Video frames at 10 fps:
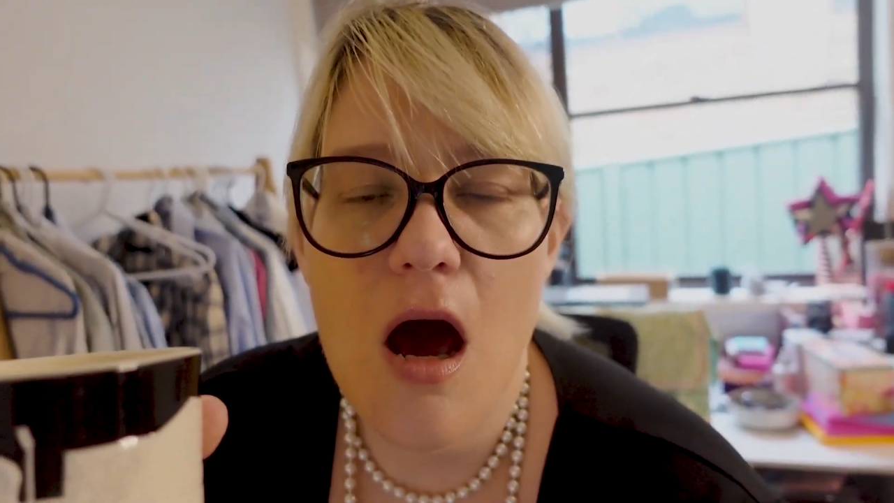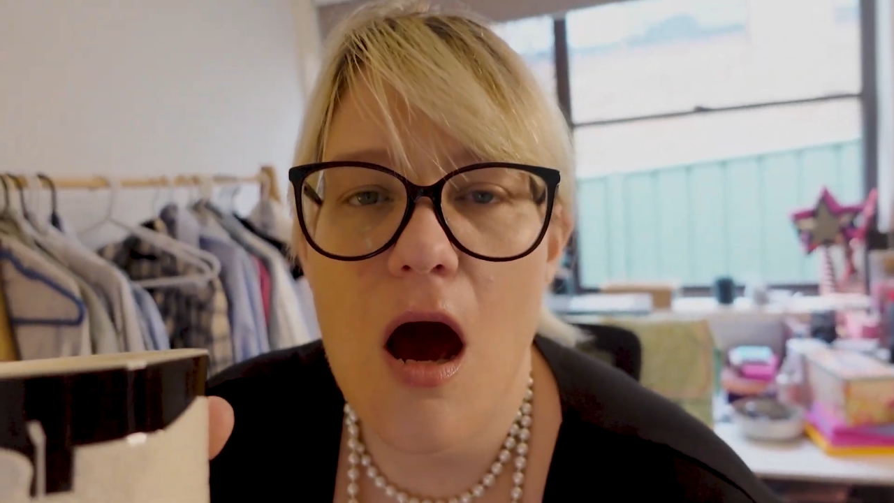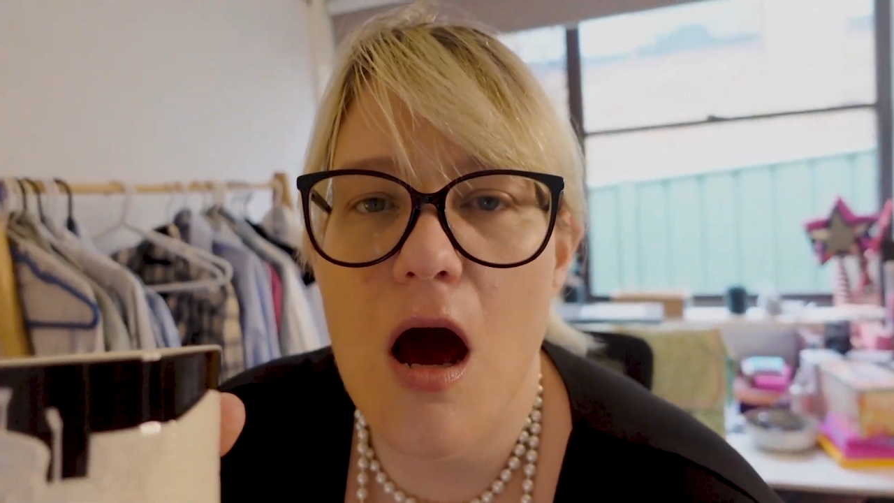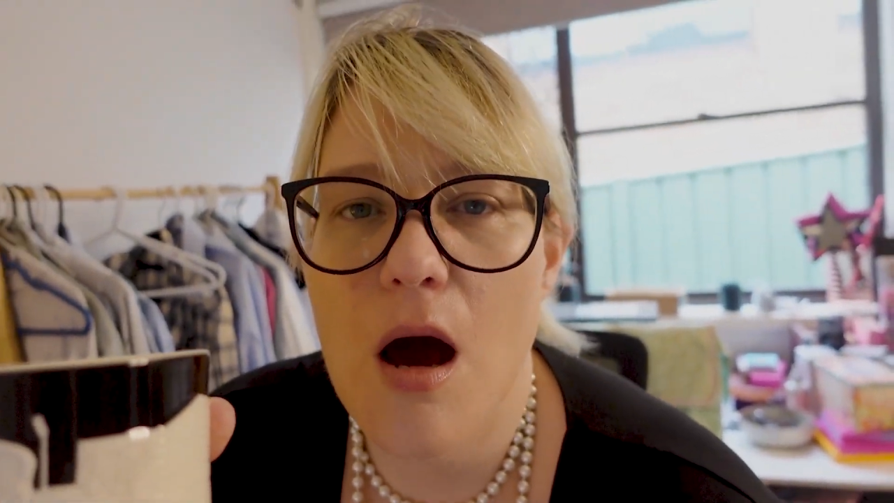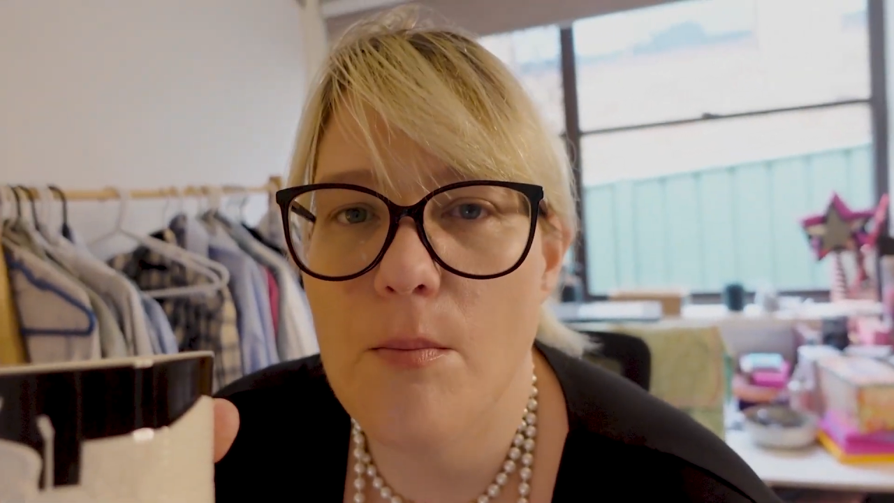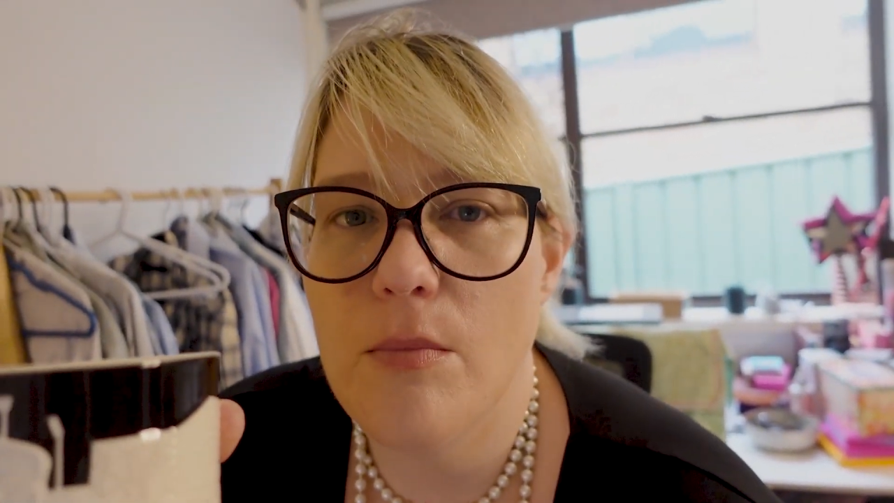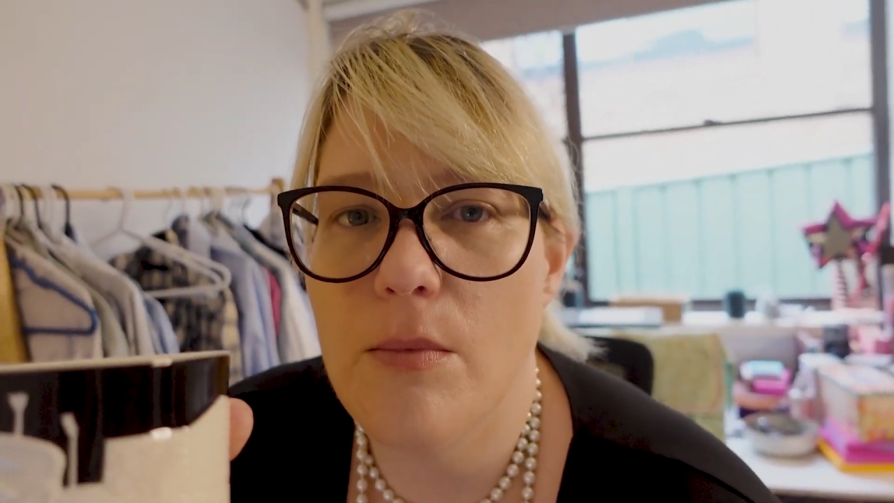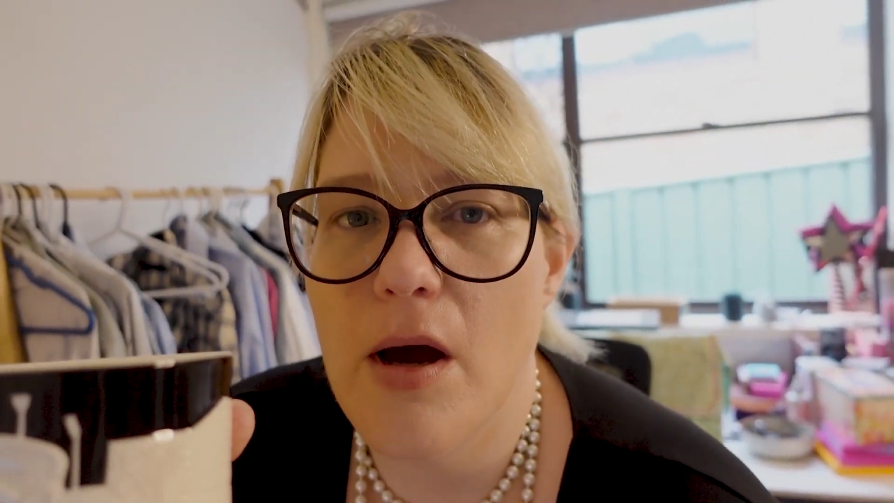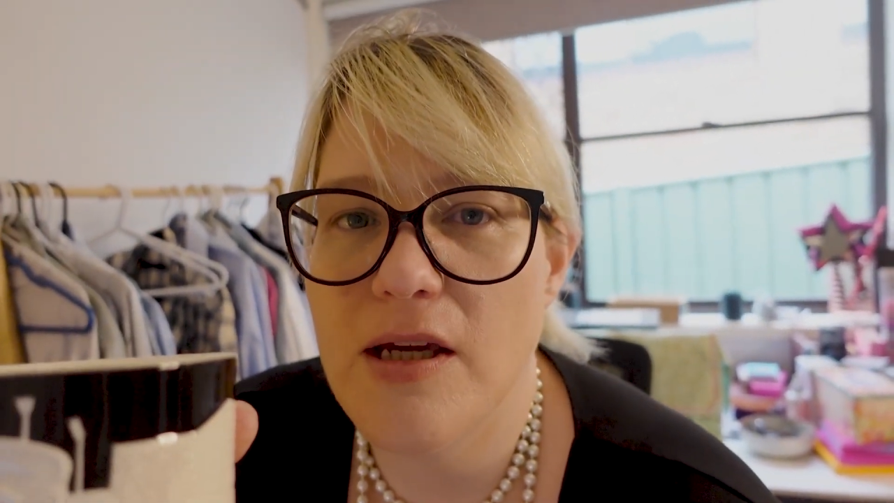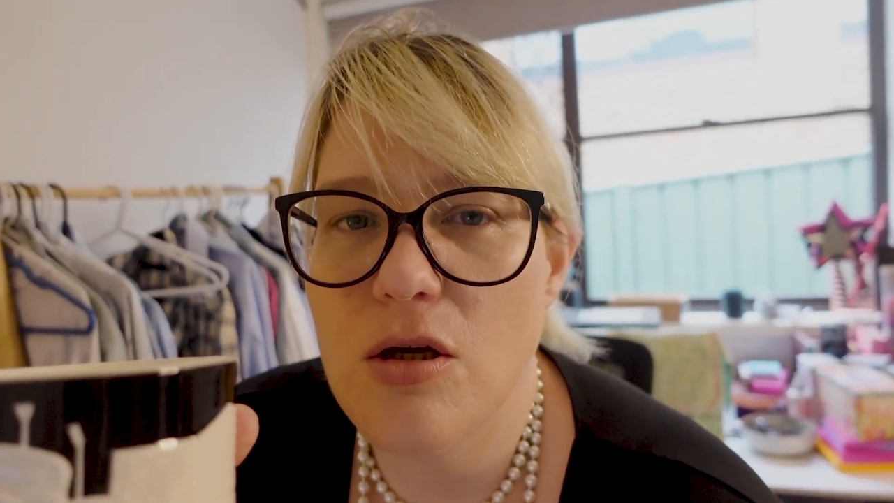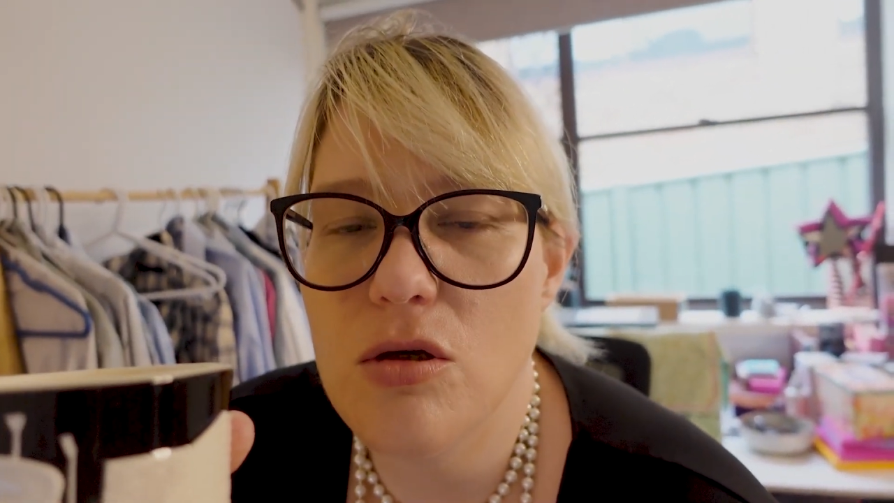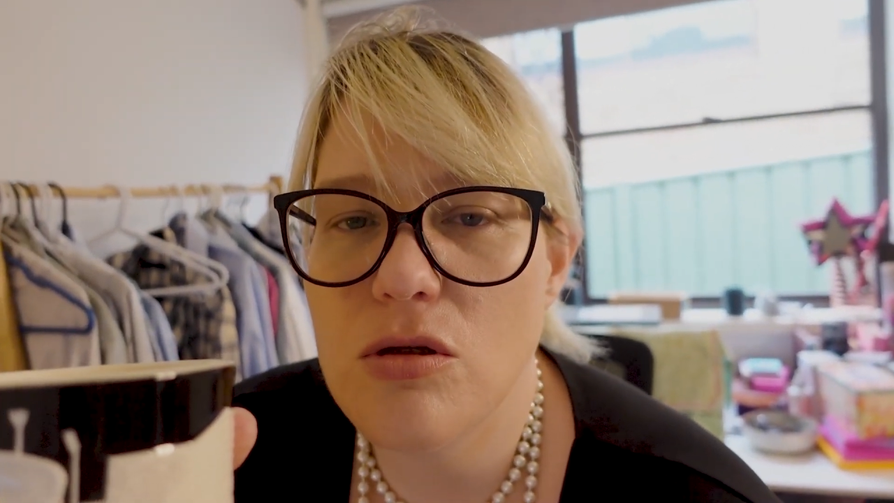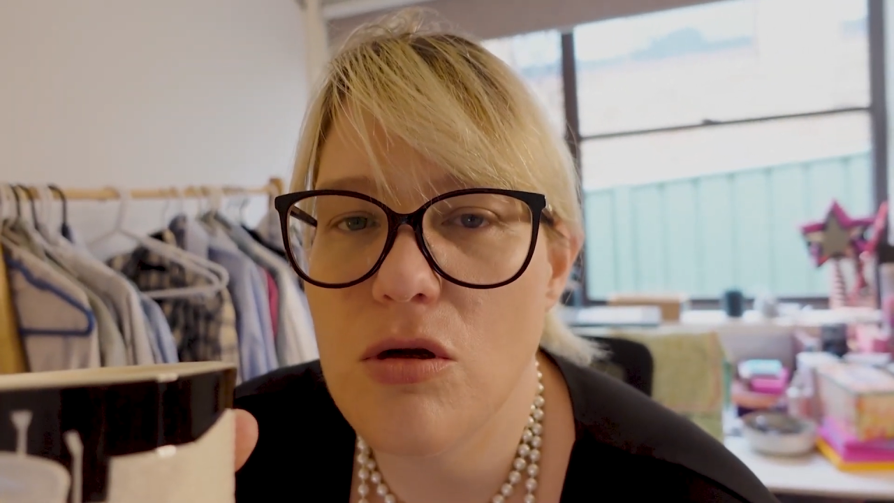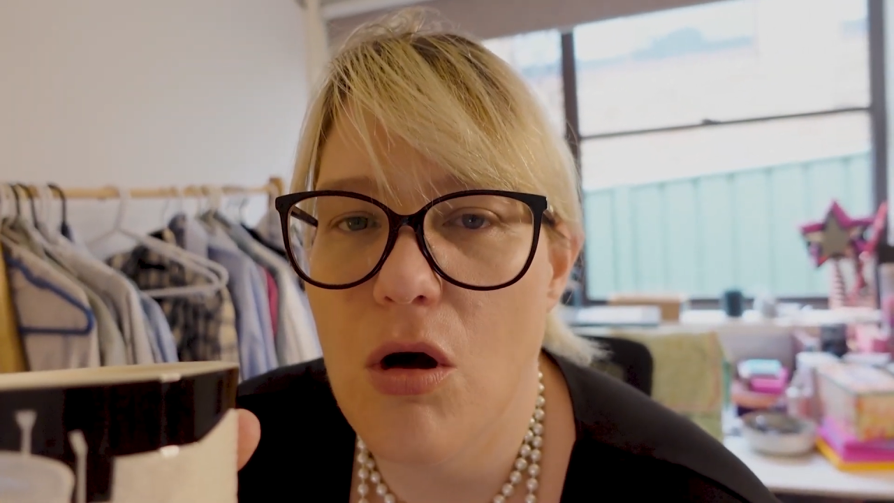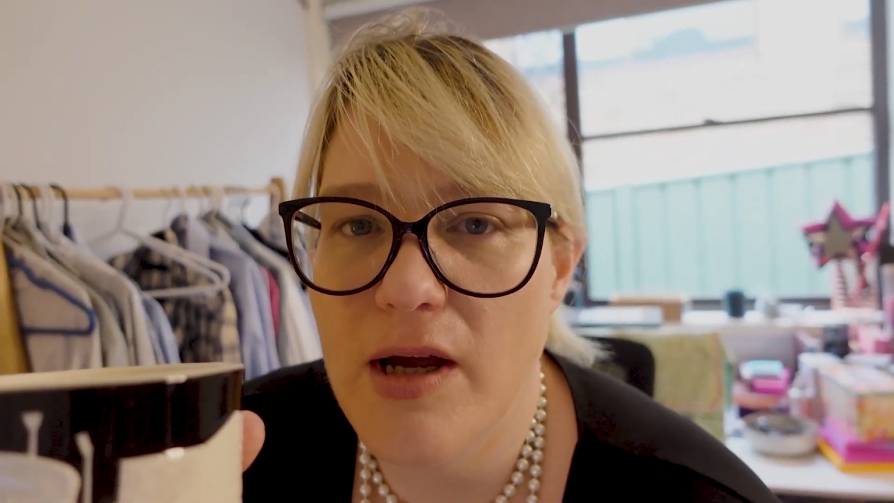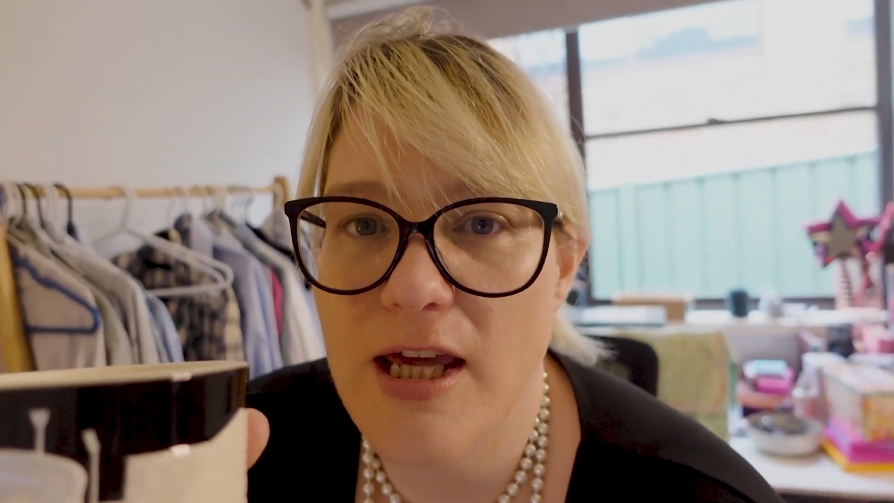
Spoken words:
I could not